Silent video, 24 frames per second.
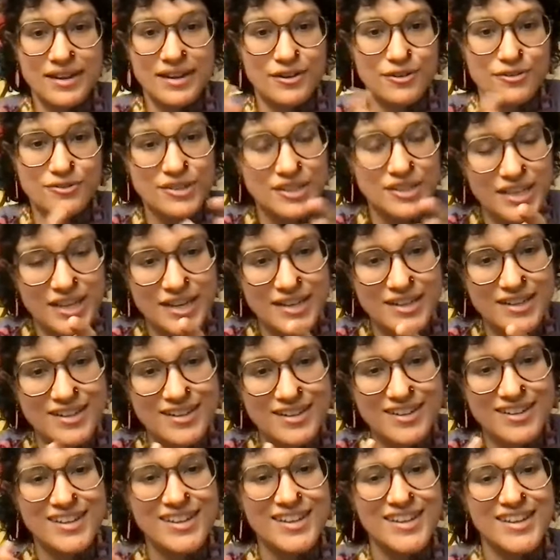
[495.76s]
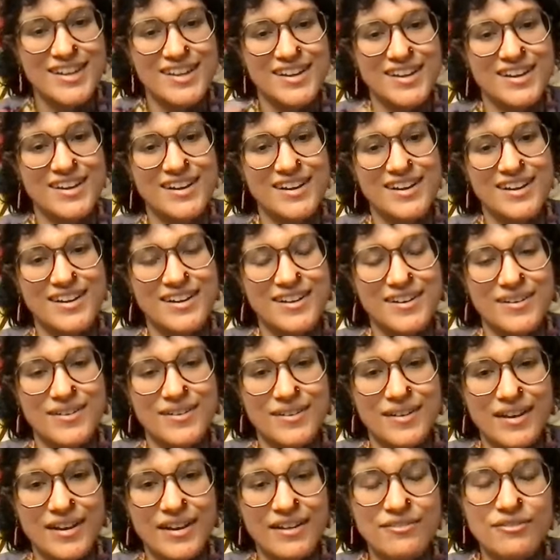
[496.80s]
kind of created.
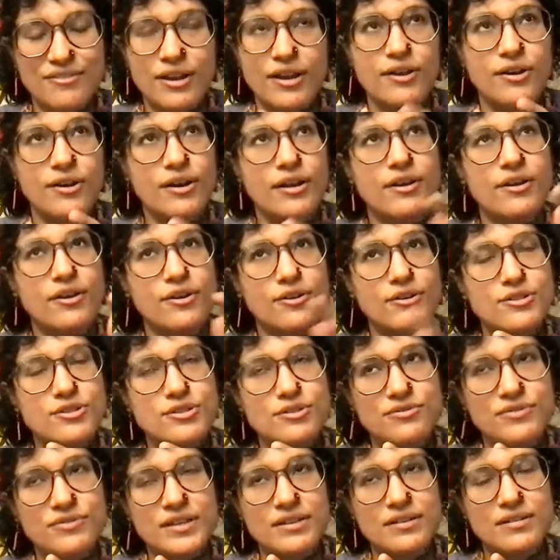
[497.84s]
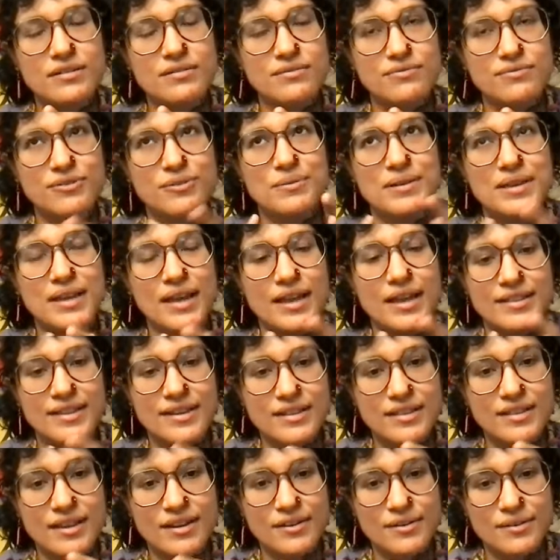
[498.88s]
And I also feel, for me, I
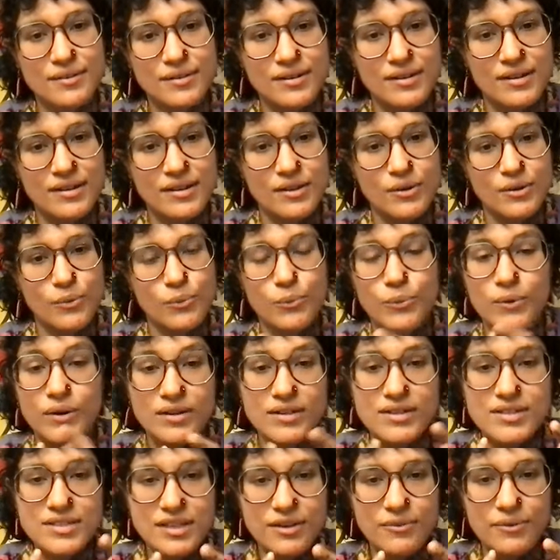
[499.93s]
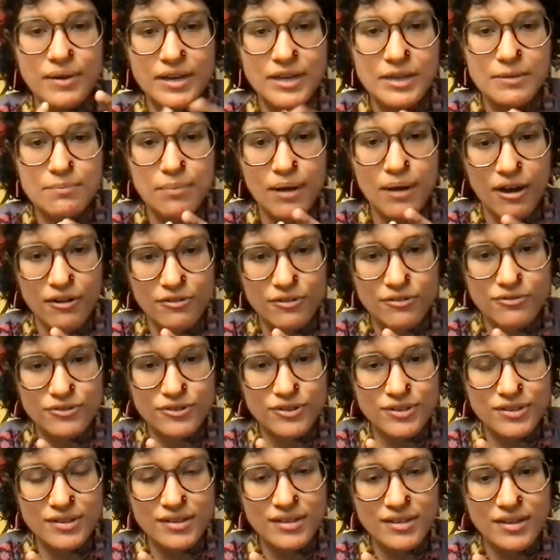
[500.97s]
think that words are very
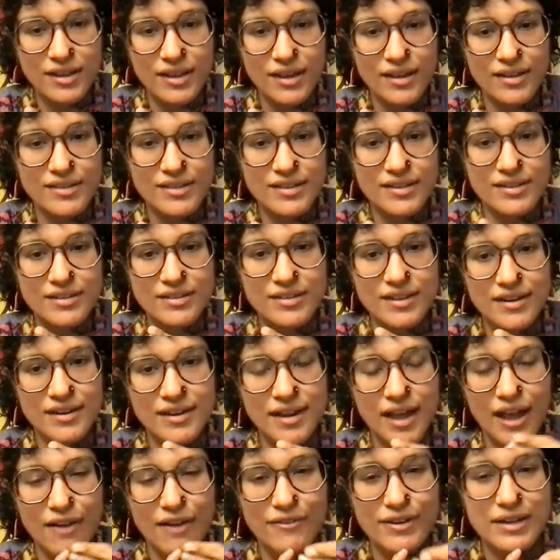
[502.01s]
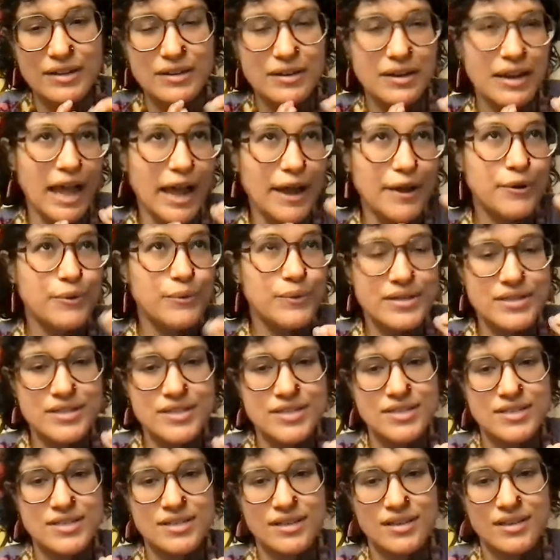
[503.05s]
powerful. I think that having
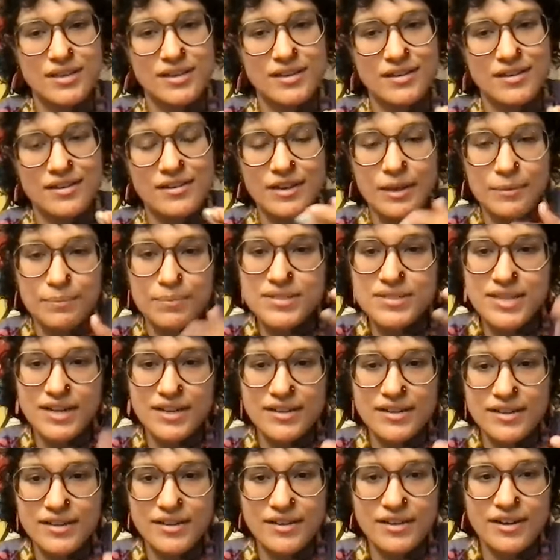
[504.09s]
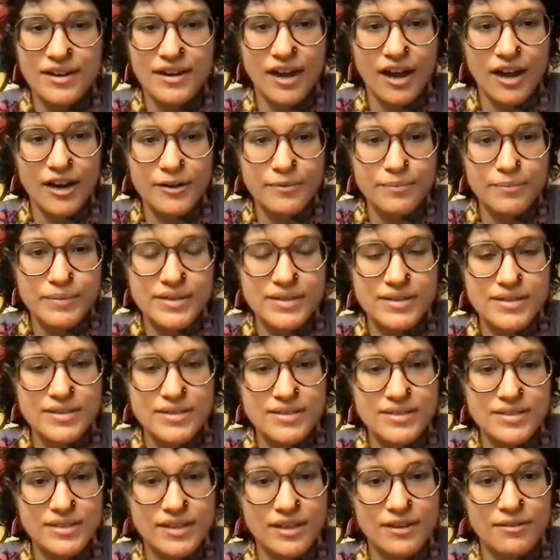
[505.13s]
language represented in an art
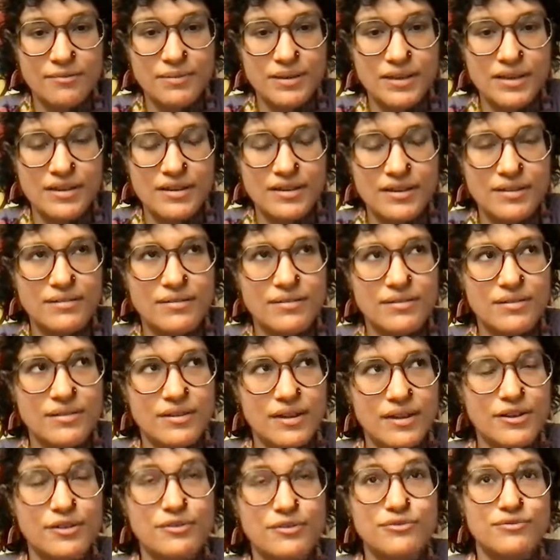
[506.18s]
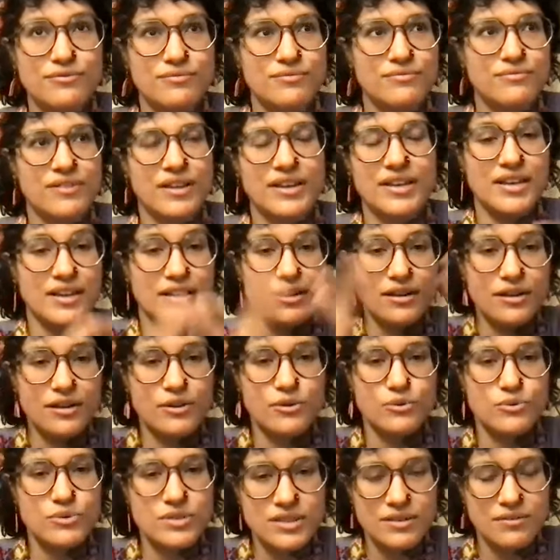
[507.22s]
piece can be kind of very
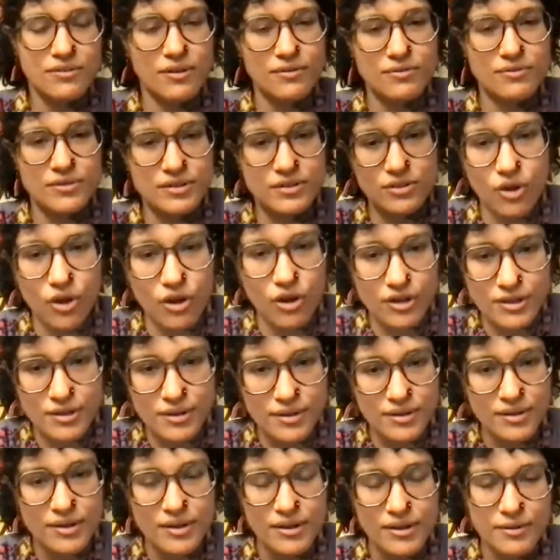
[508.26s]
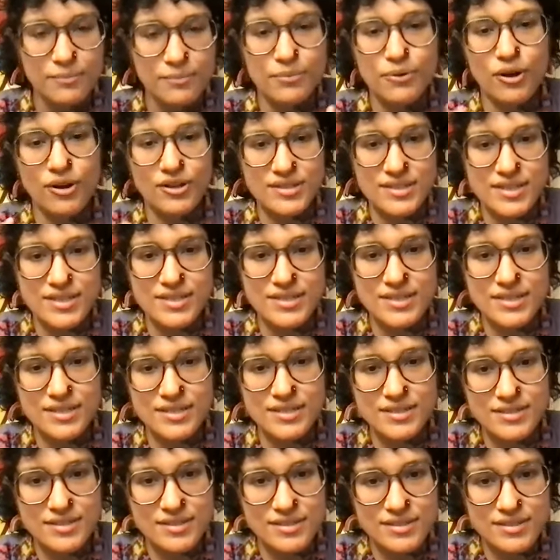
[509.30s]
inclusive of the thought
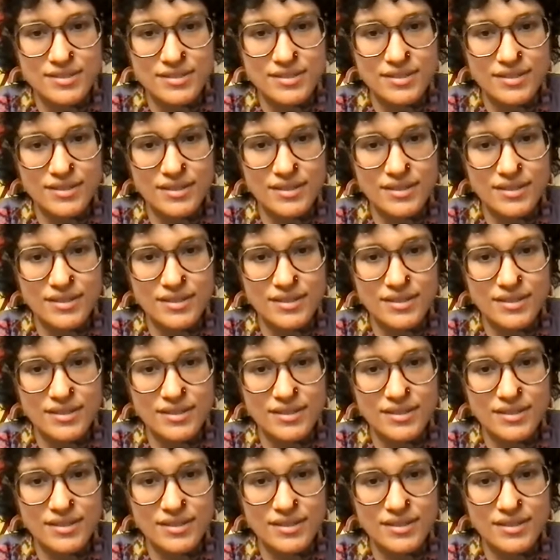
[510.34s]
processes